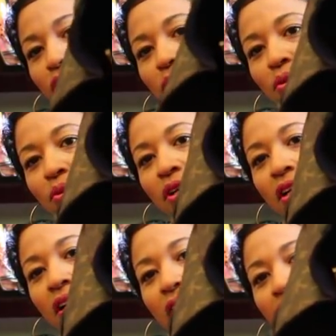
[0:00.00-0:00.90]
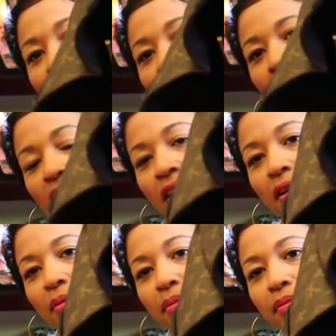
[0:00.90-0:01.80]
two,
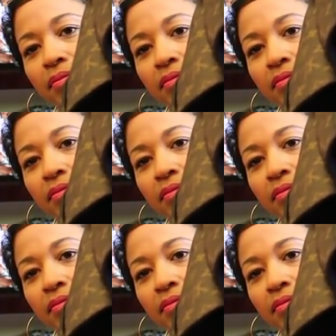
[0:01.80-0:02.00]
um,